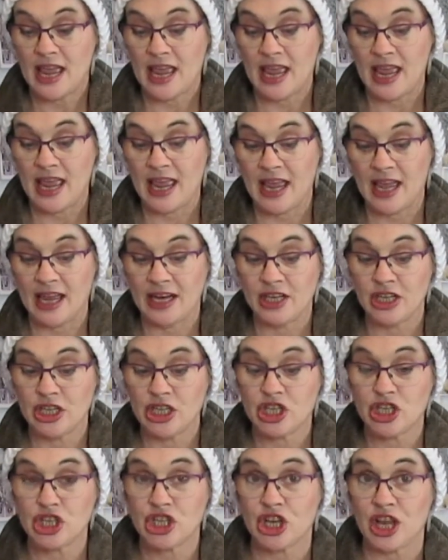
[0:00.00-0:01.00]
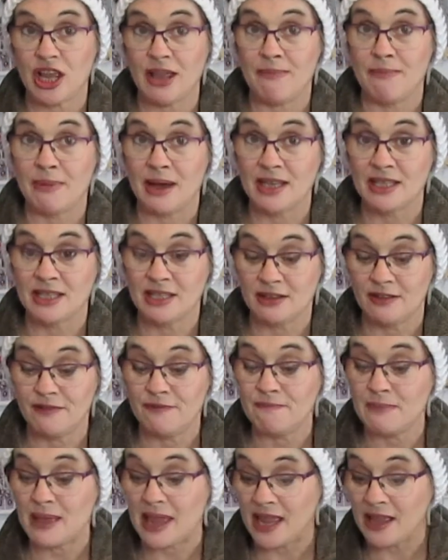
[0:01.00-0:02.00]
and she must
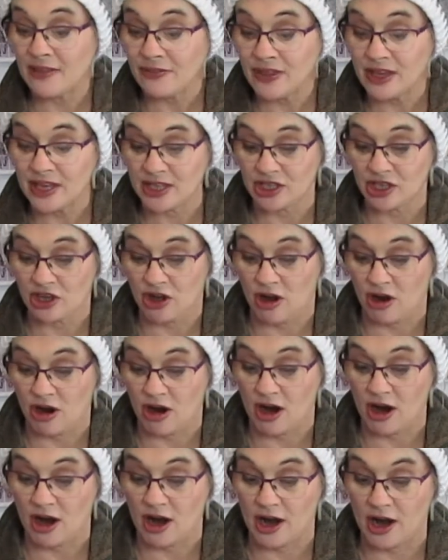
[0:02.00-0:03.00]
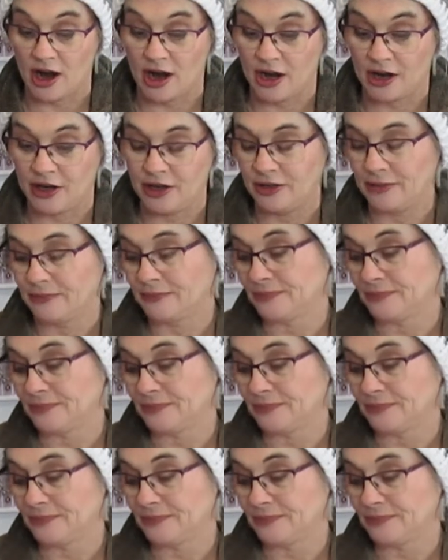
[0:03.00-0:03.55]
have made this card.